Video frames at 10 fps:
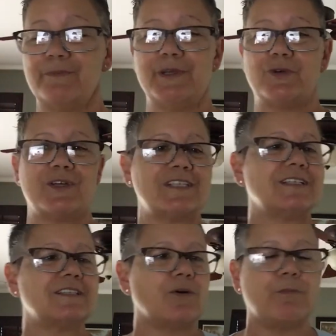it because
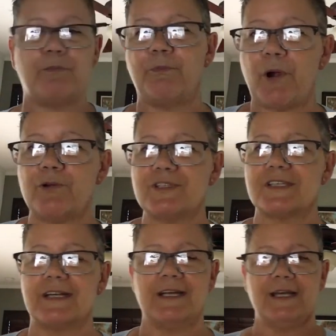it's a
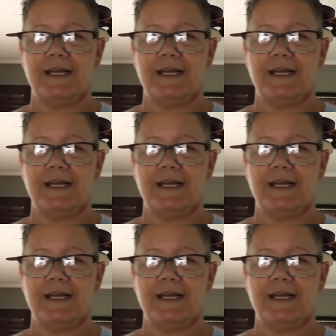person.